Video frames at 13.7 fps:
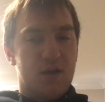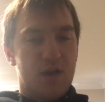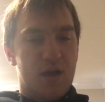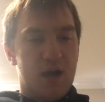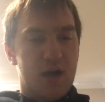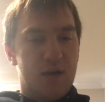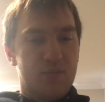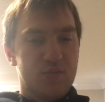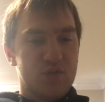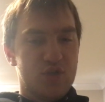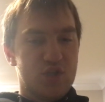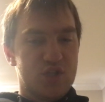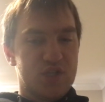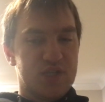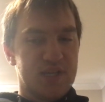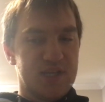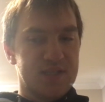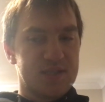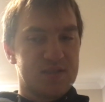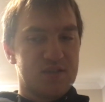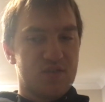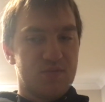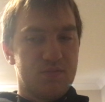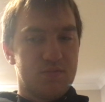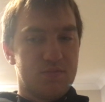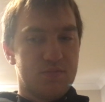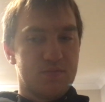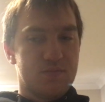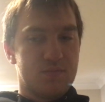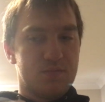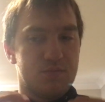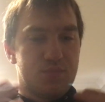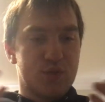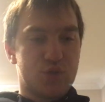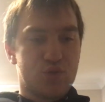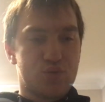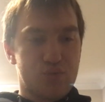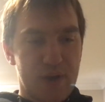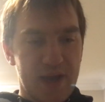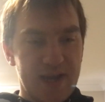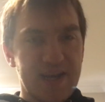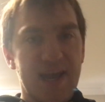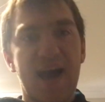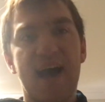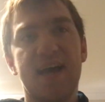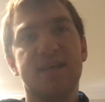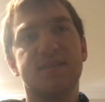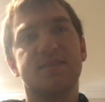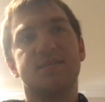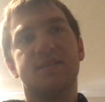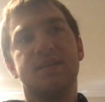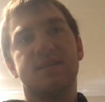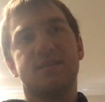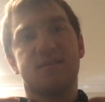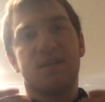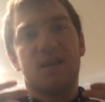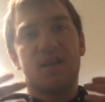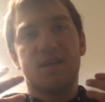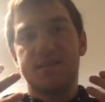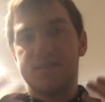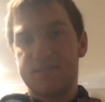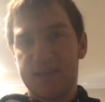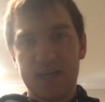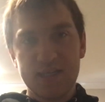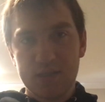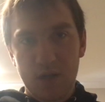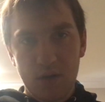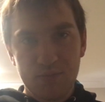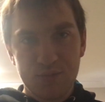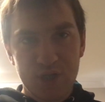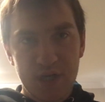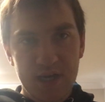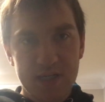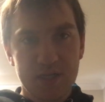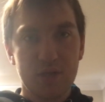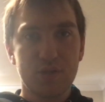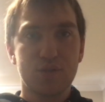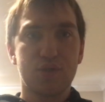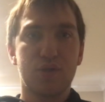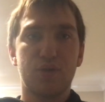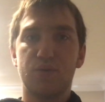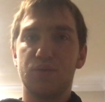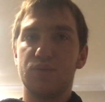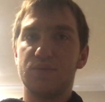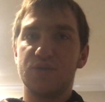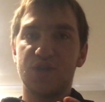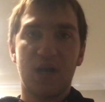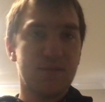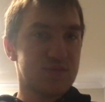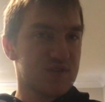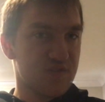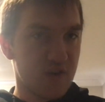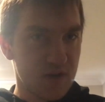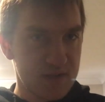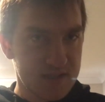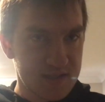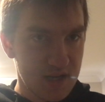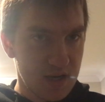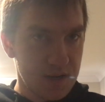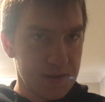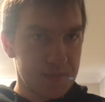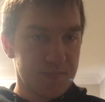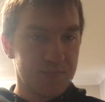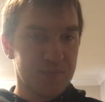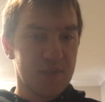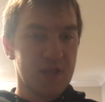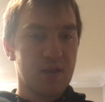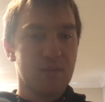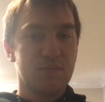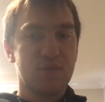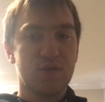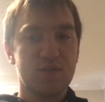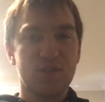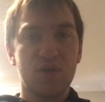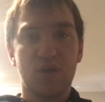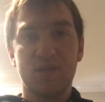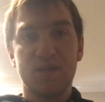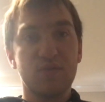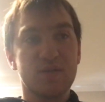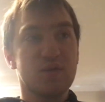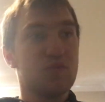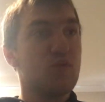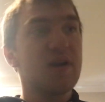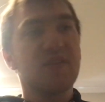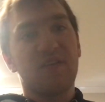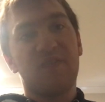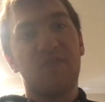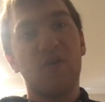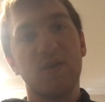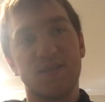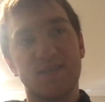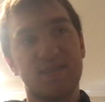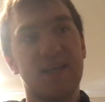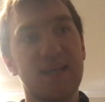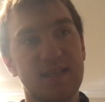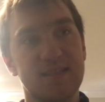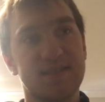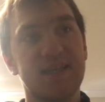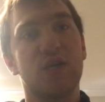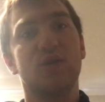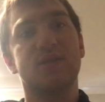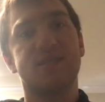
You know, she's portrayed as this sex object to James Foster, because, you know, literally one of the first scenes that you